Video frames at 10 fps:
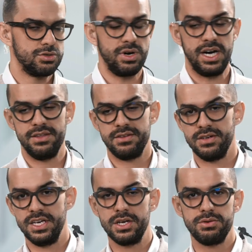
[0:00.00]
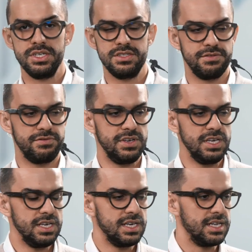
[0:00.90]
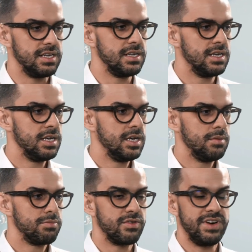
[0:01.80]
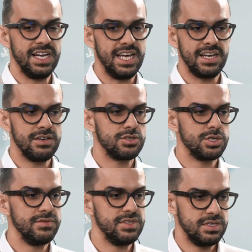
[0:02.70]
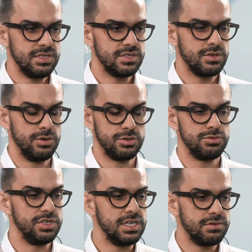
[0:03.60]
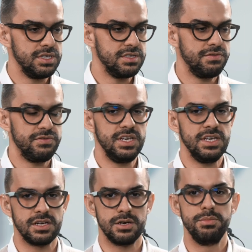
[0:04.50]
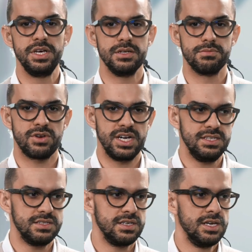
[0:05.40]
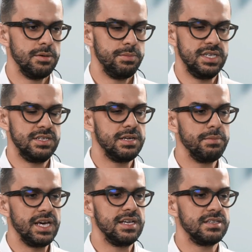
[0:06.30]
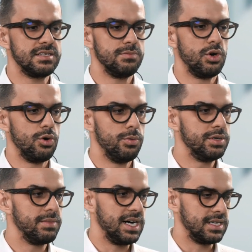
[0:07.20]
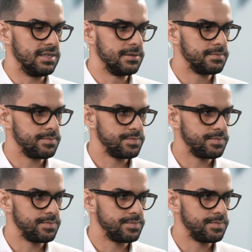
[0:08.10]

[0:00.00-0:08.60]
to either increase the fee and provide add-on services, or to decrease the fee and compete on price, basically making this a more open market.